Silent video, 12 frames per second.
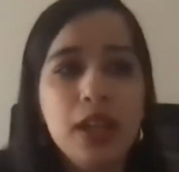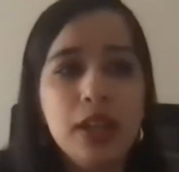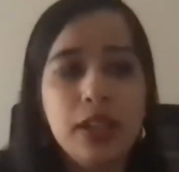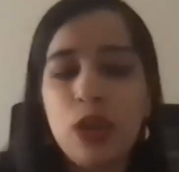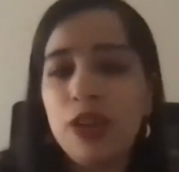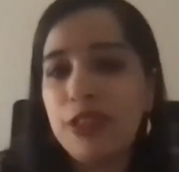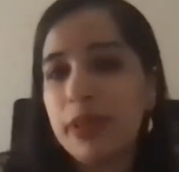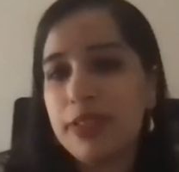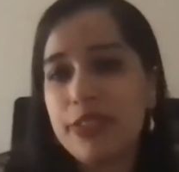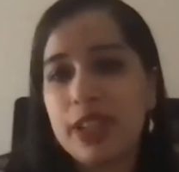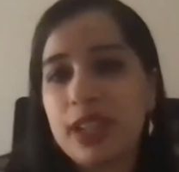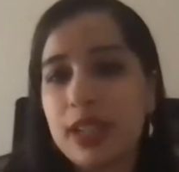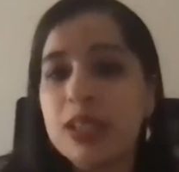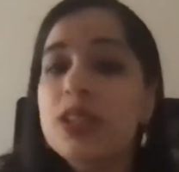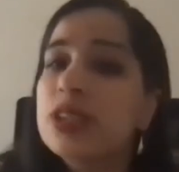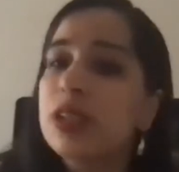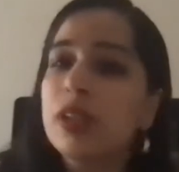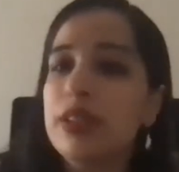They're all from different
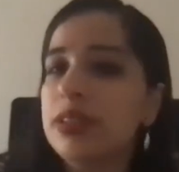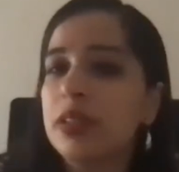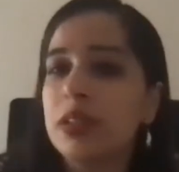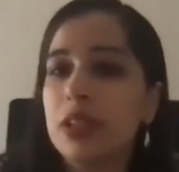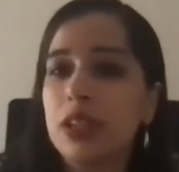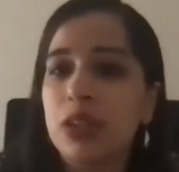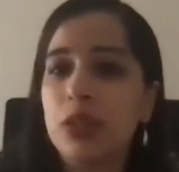cultures, and